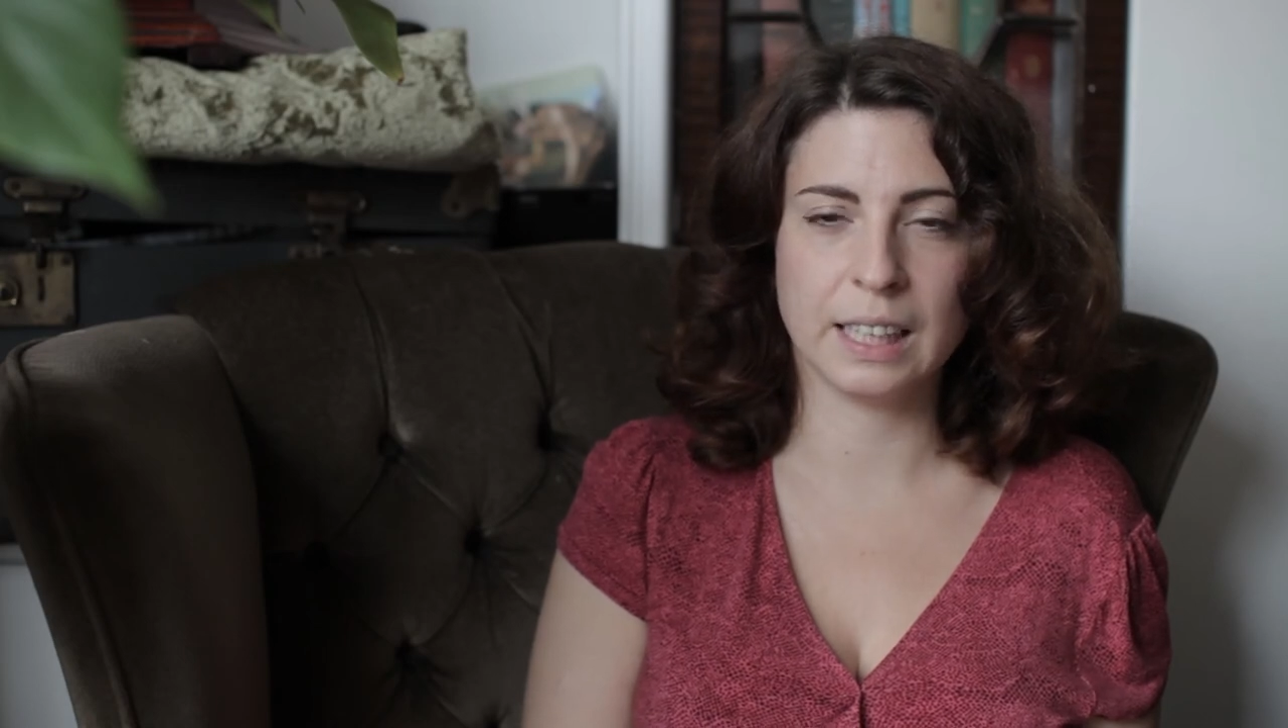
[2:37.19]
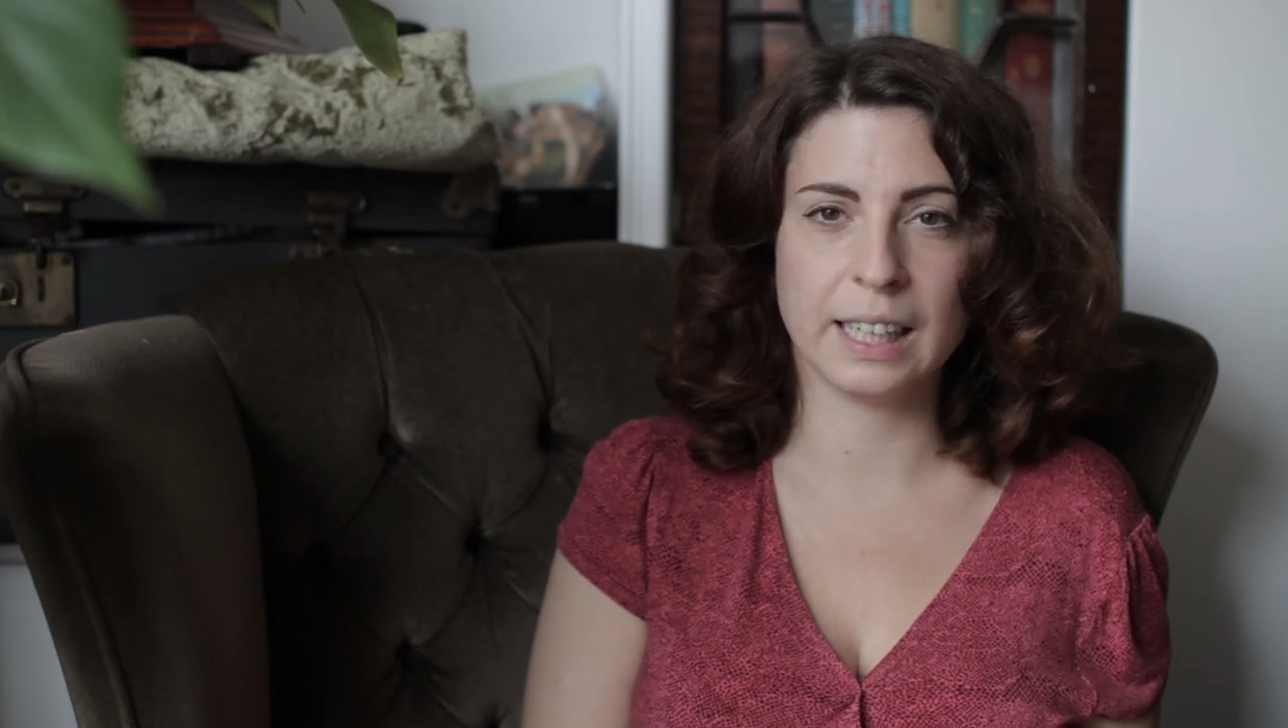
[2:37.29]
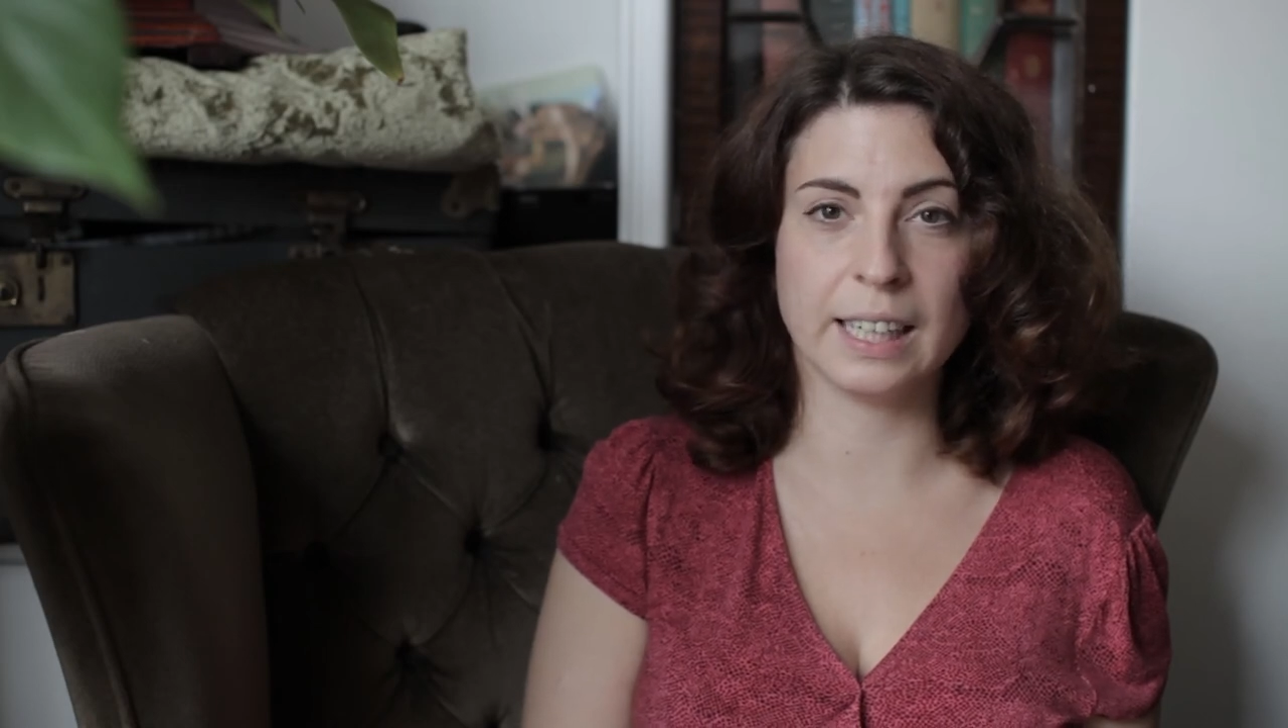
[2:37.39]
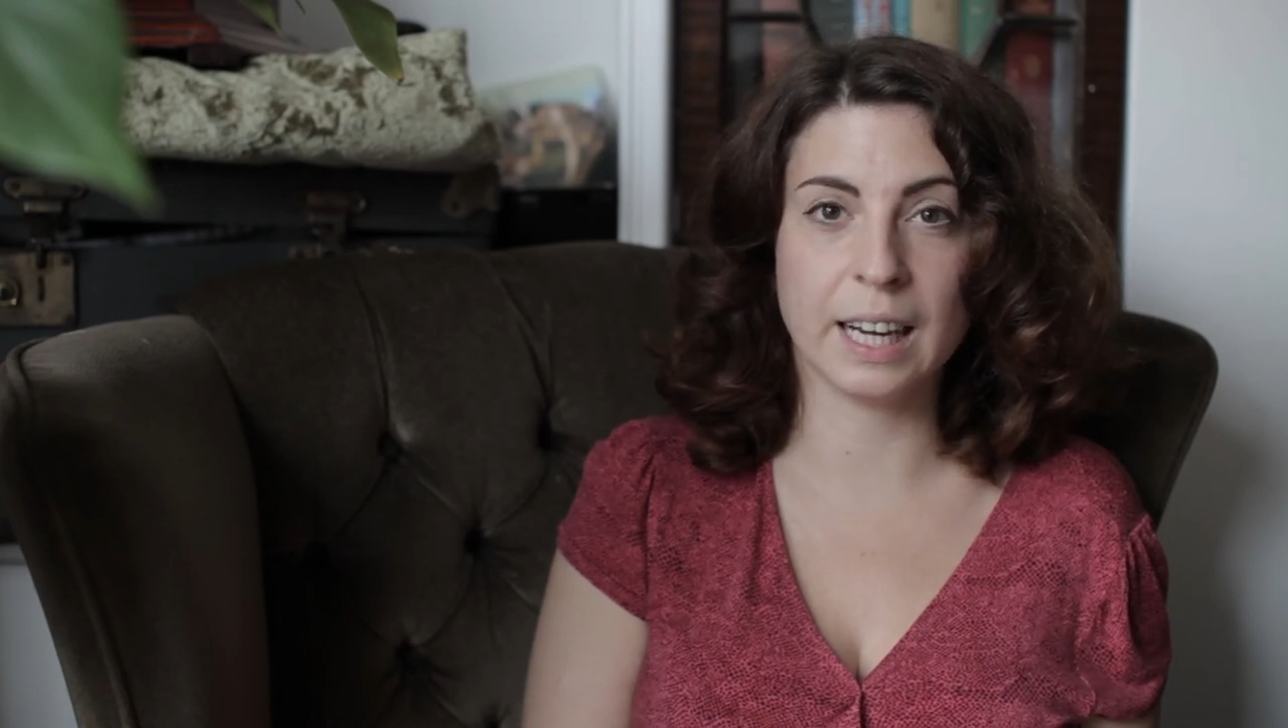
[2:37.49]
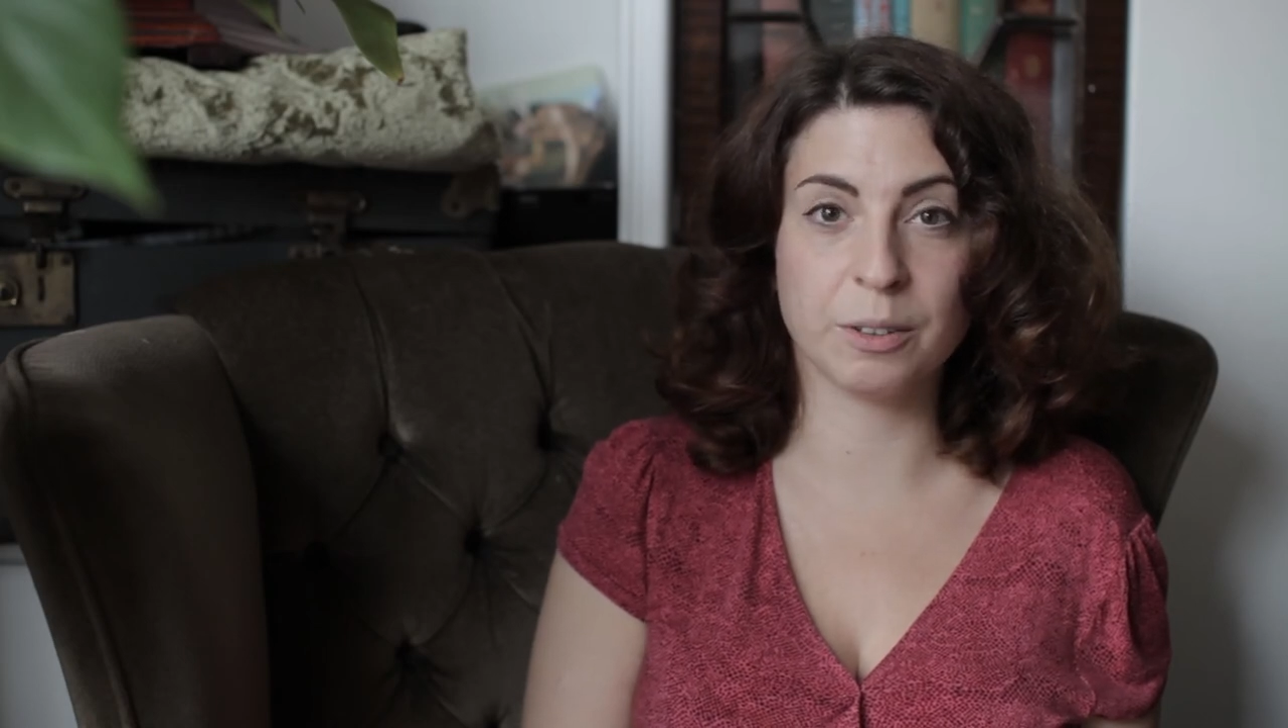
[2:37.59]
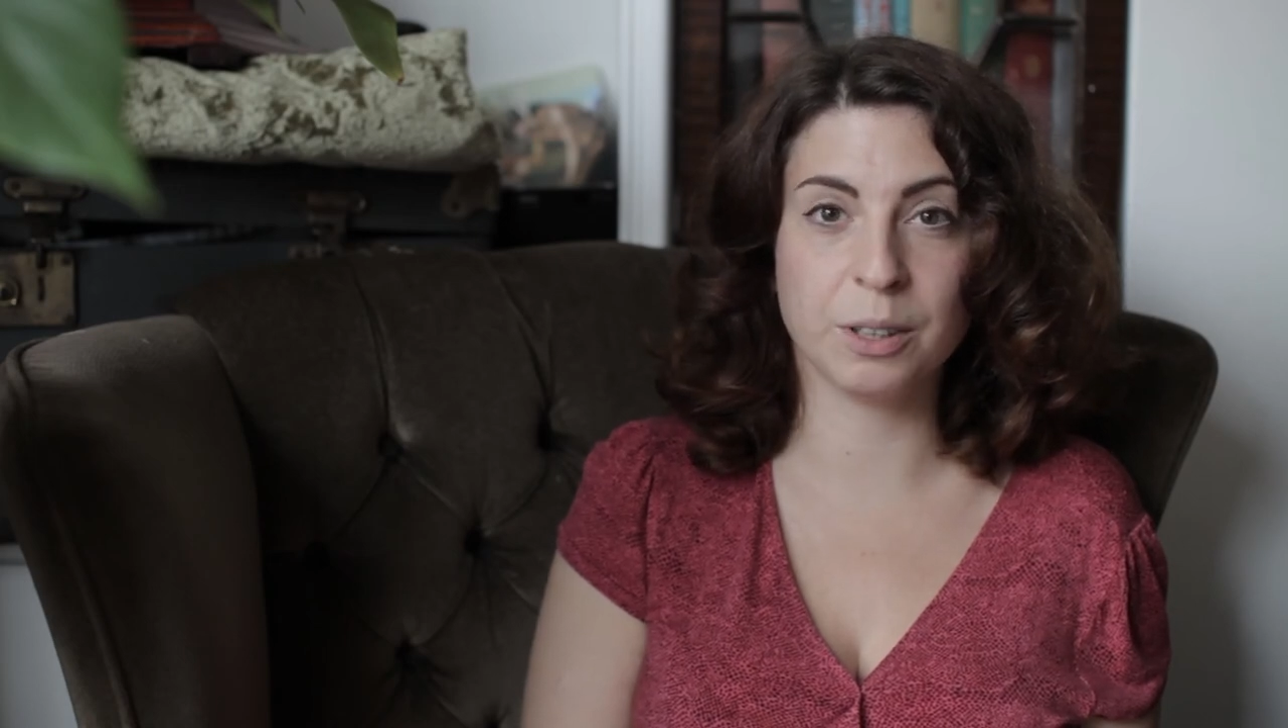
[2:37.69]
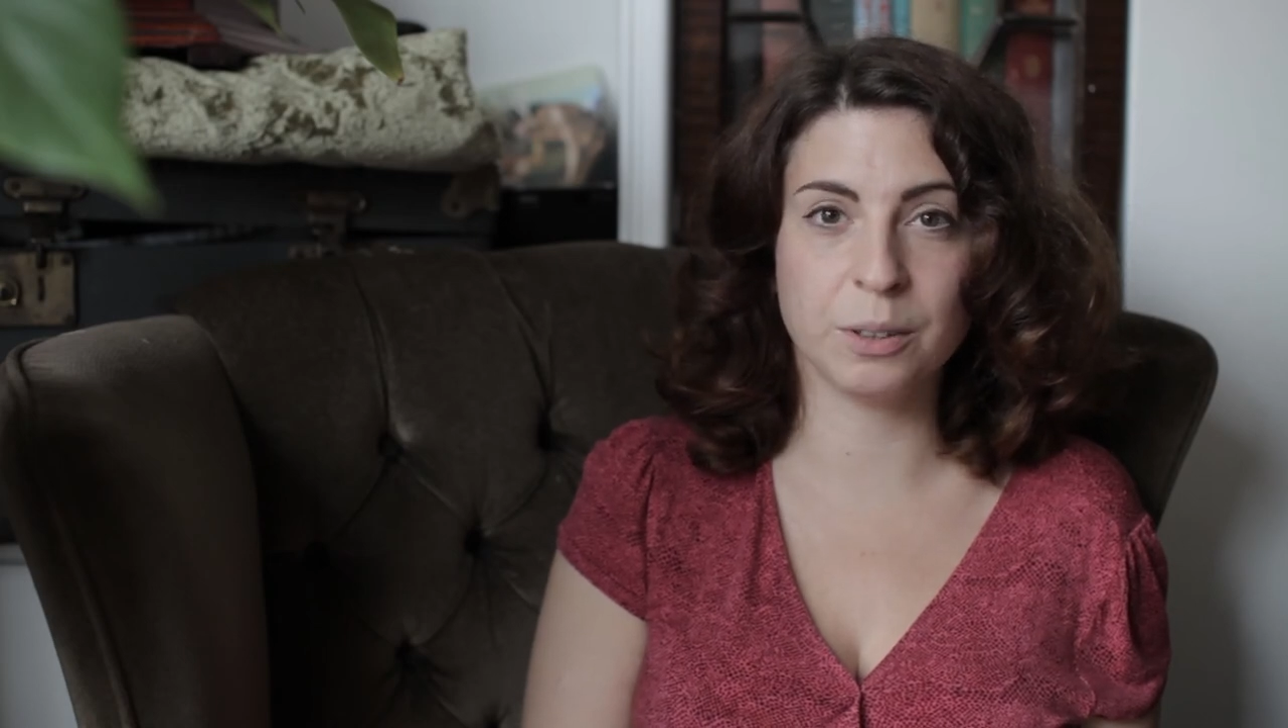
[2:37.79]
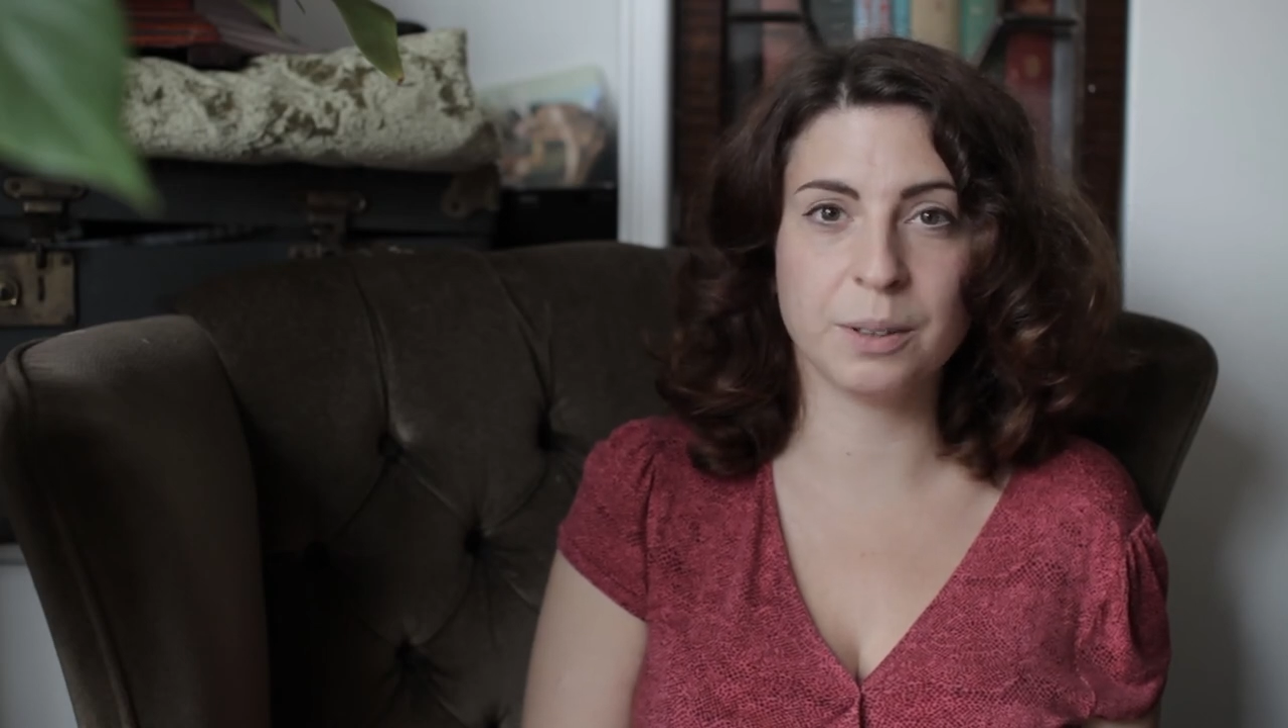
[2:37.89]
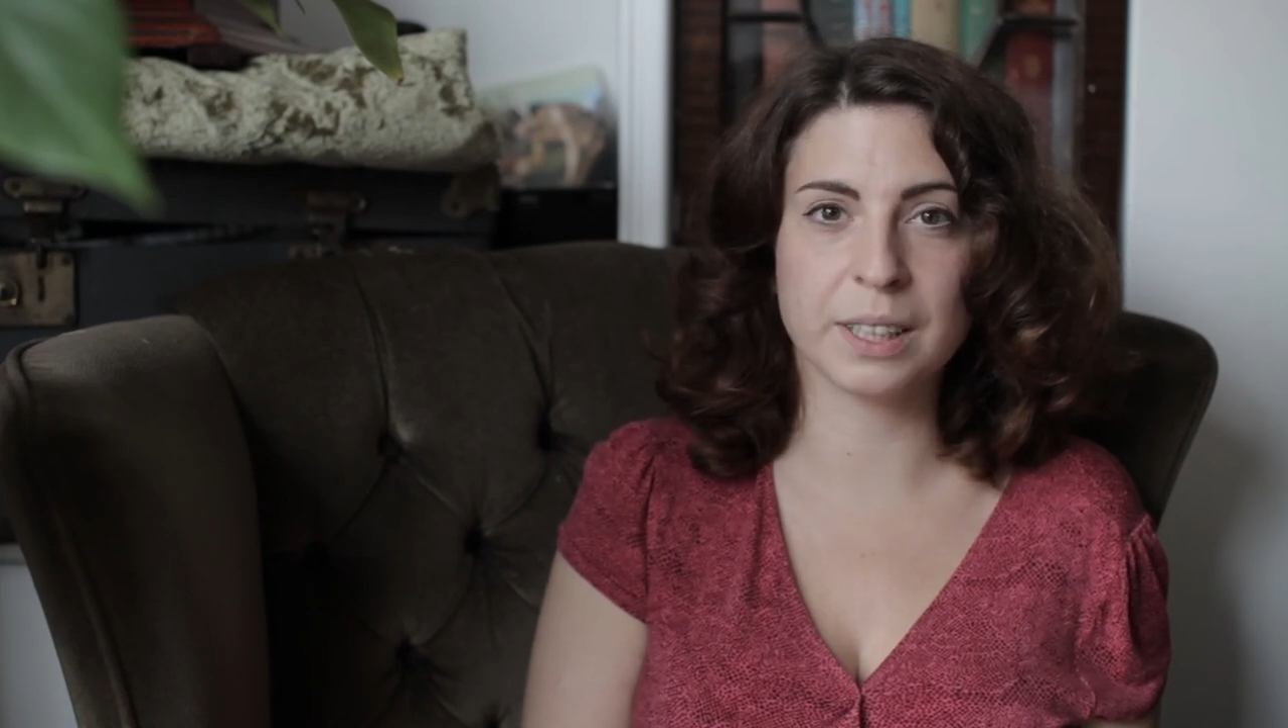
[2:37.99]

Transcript: and how you